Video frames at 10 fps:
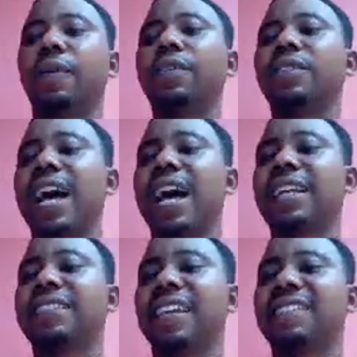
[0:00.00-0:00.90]

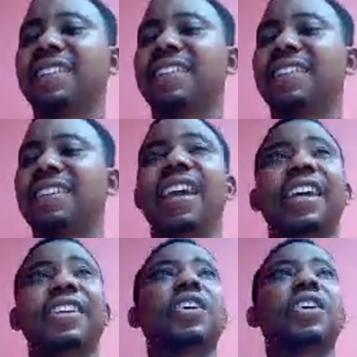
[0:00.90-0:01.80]
that is the
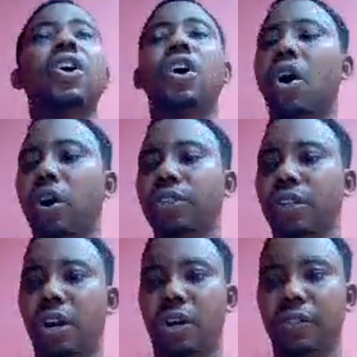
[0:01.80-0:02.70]
case or
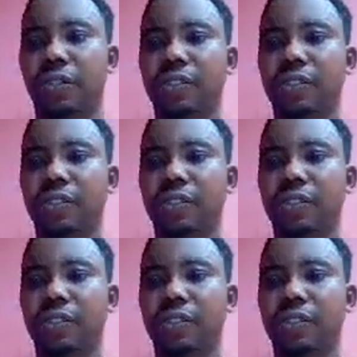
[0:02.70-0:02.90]
not.